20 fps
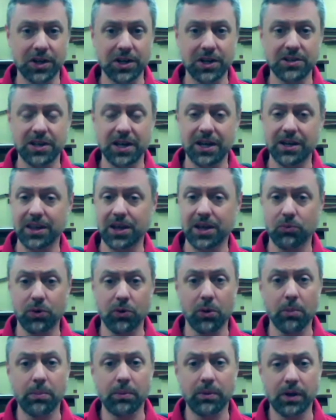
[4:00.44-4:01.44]
Carolina data that
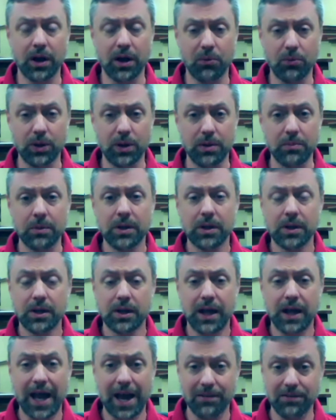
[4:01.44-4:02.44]
we
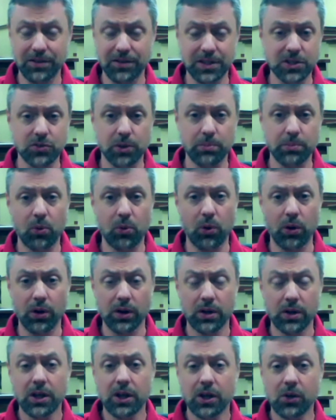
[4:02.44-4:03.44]
have in this
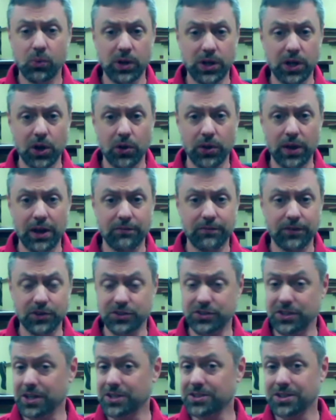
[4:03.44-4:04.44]
report, we know that
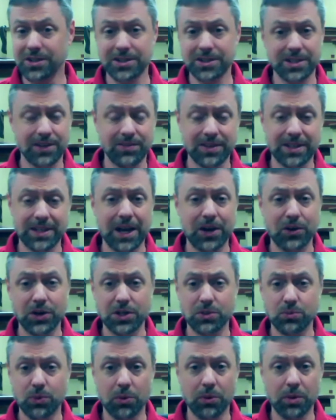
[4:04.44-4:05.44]
for 6 of the 7
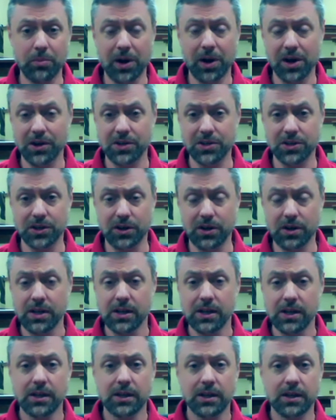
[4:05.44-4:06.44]
counties where we monitored,
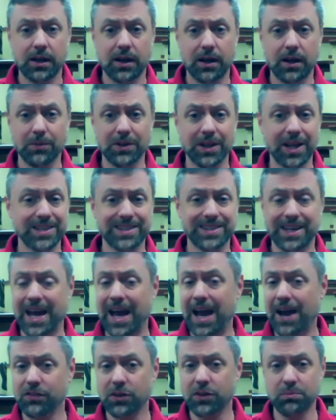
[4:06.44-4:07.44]
less than
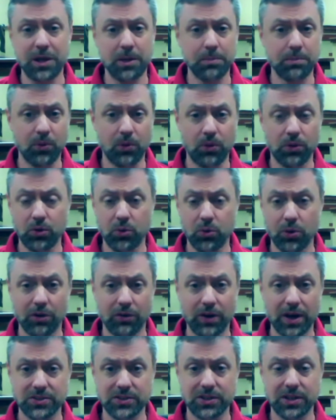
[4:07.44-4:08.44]
half the people who
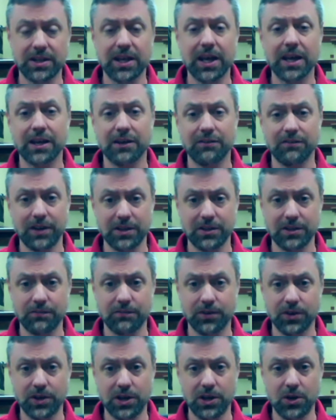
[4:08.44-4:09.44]
are arrested get convicted
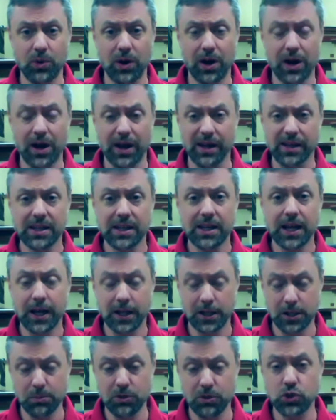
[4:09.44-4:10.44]
for DUI.
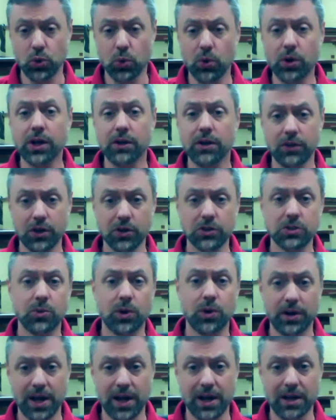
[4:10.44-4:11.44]
And the majority of those
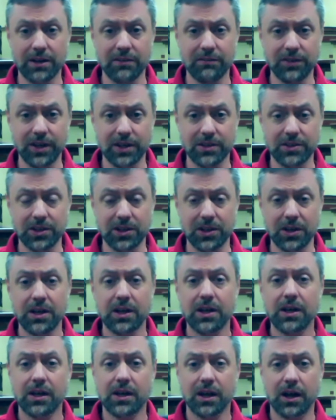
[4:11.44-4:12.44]
who are not convicted,